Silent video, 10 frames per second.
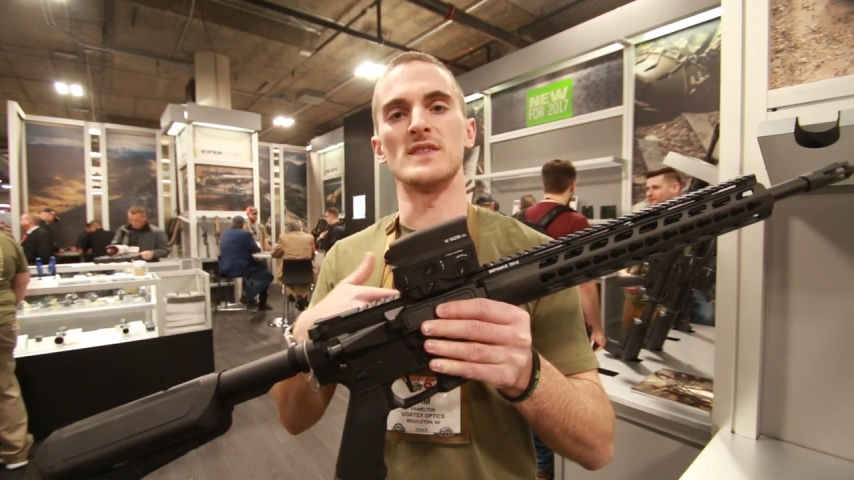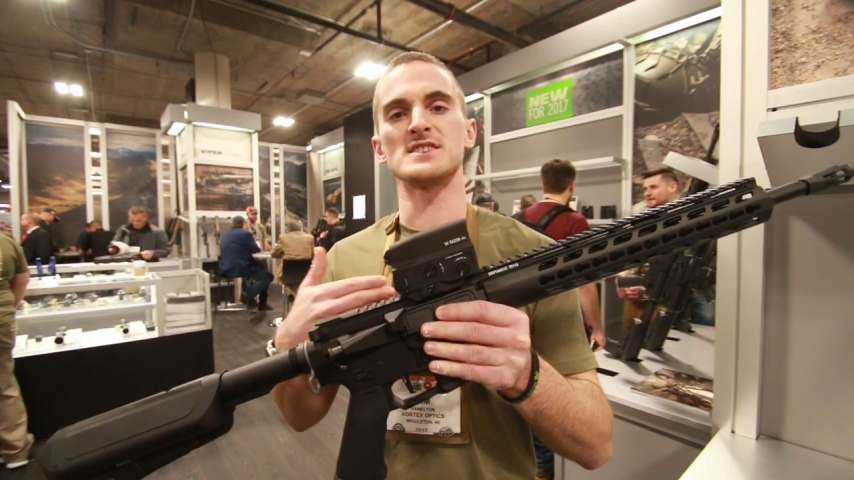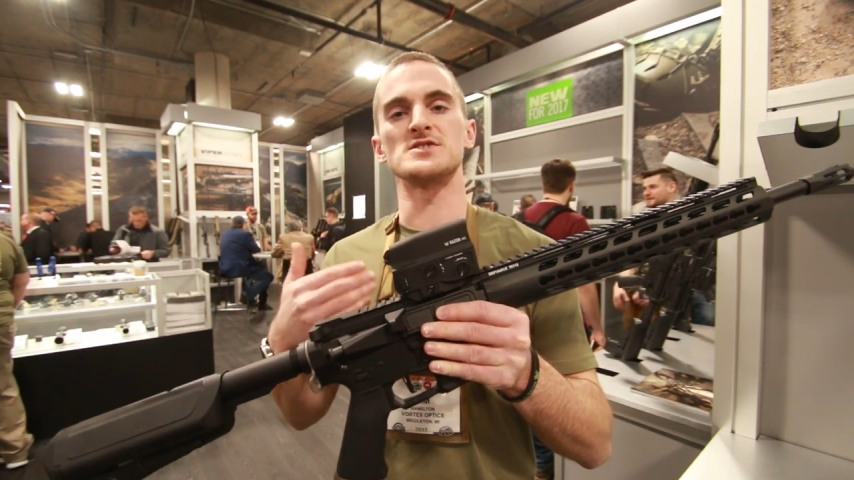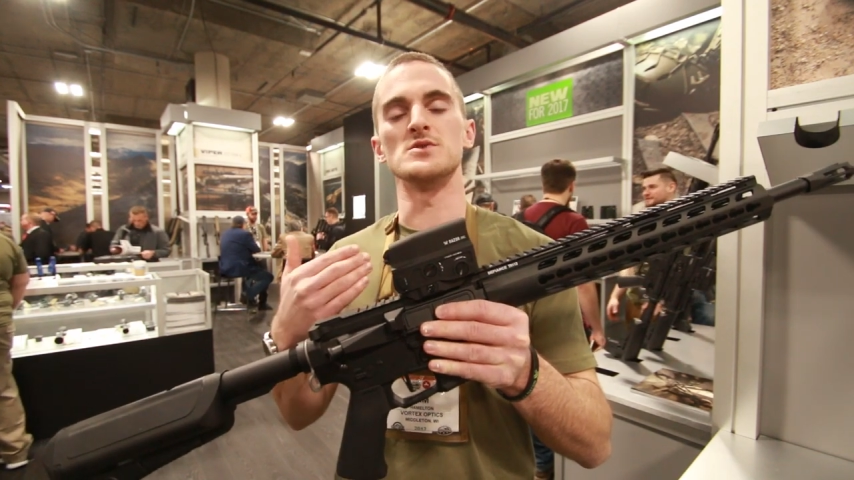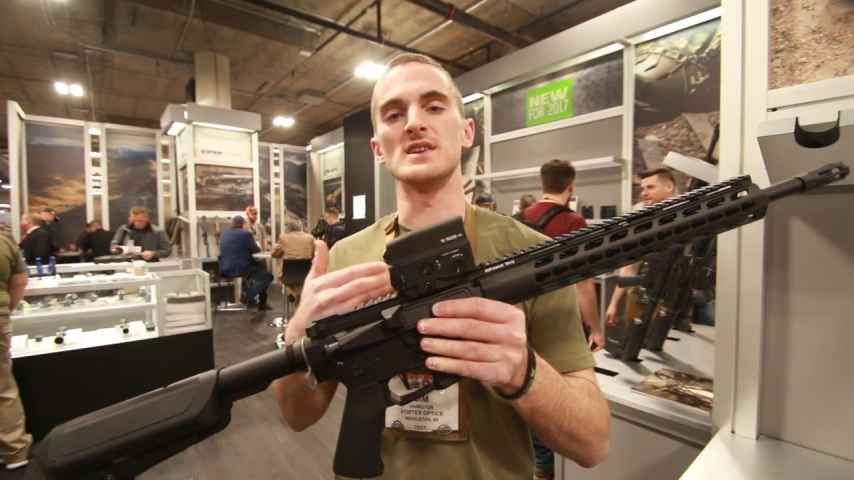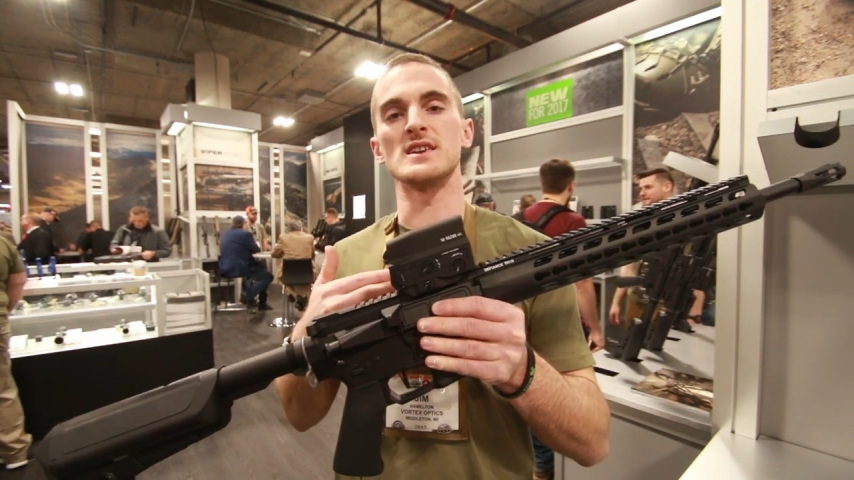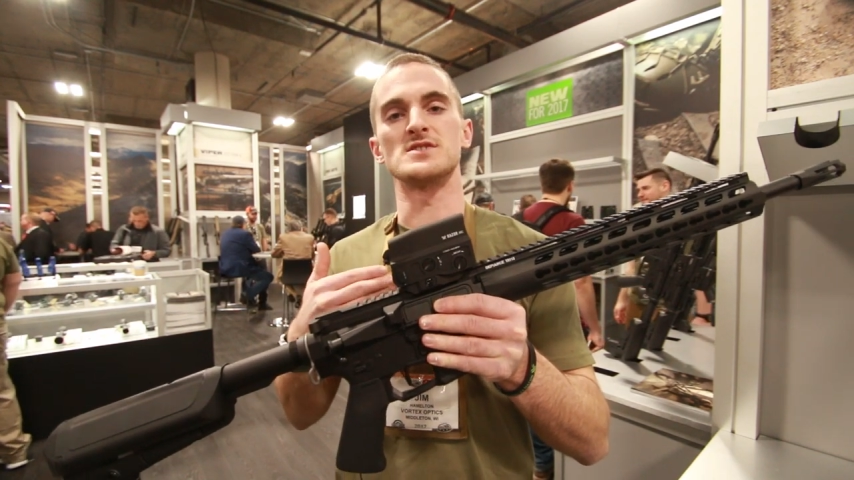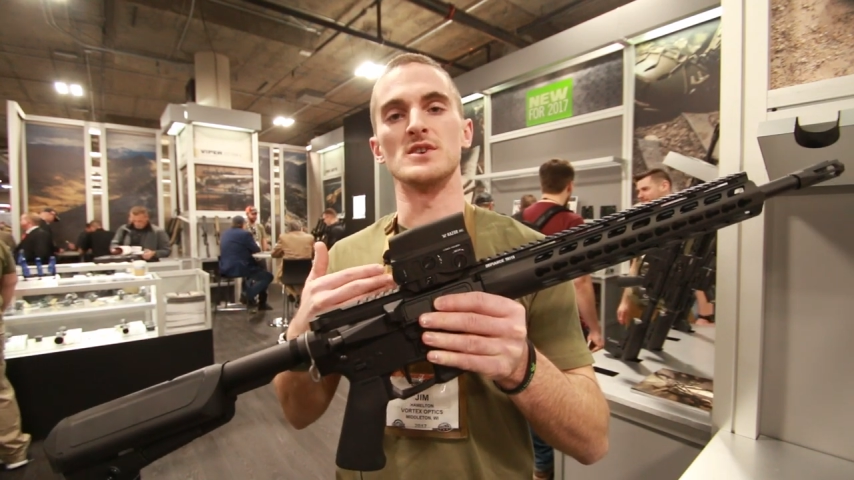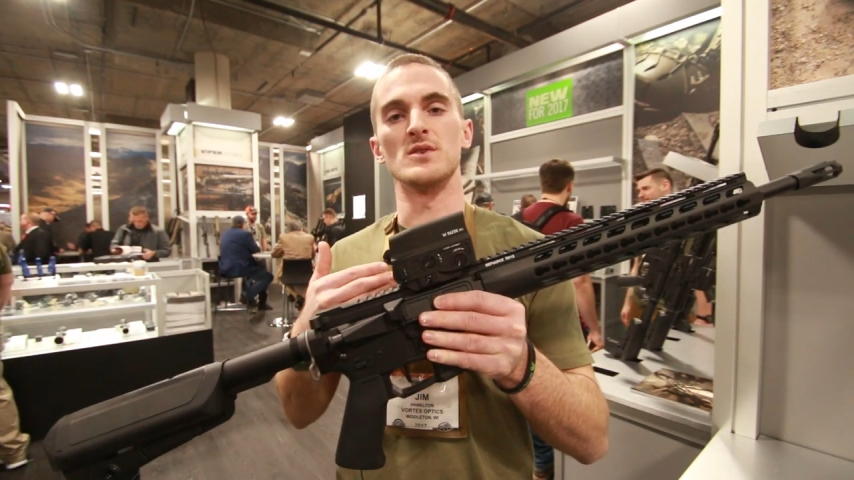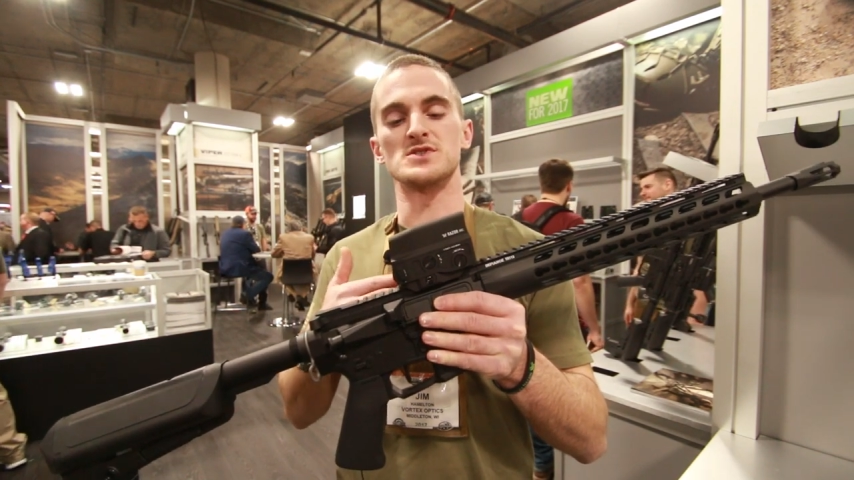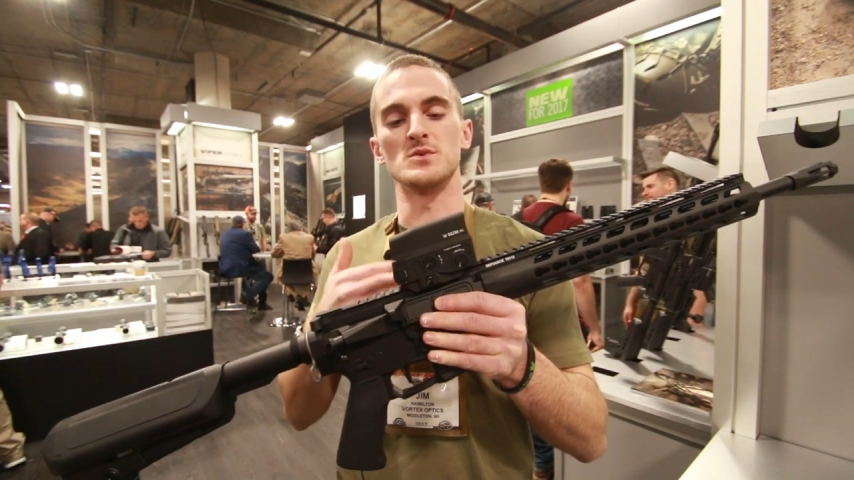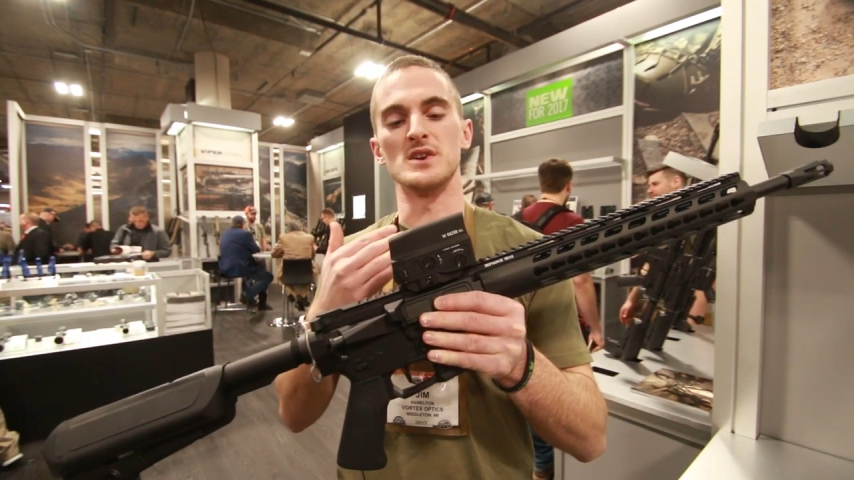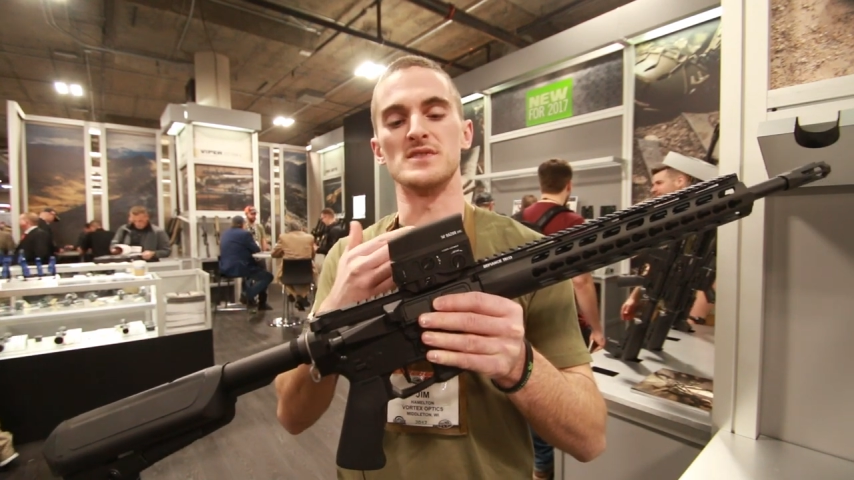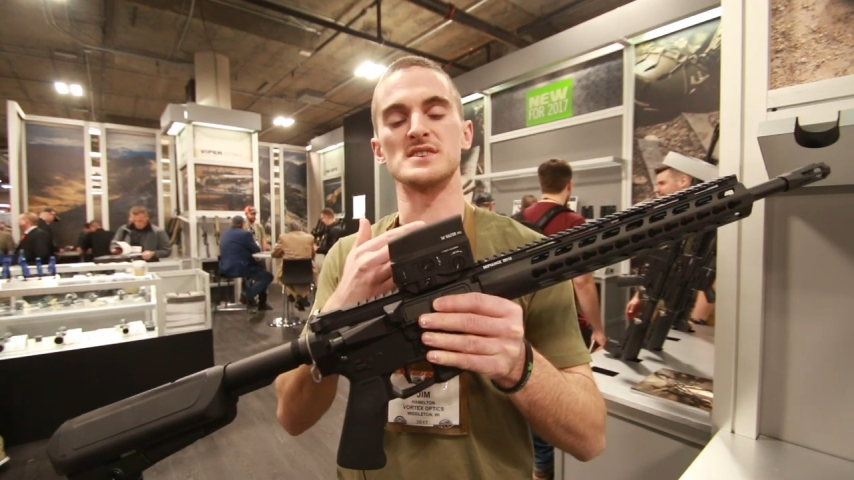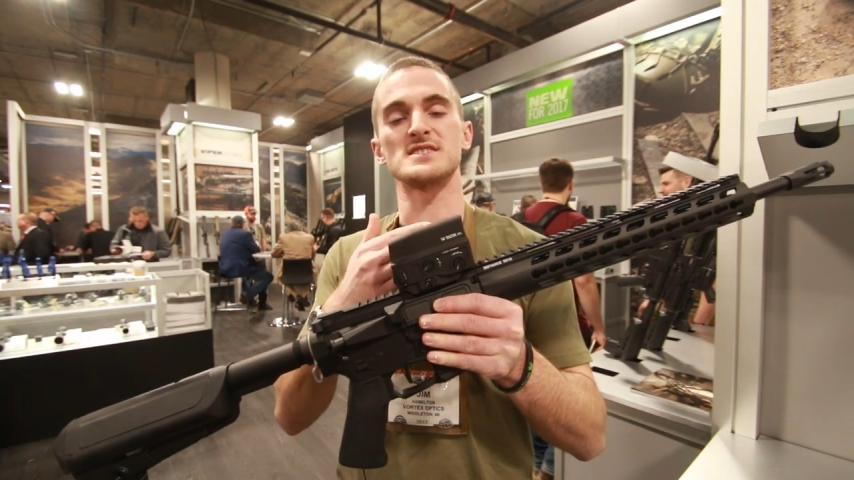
and that's unique to, to really this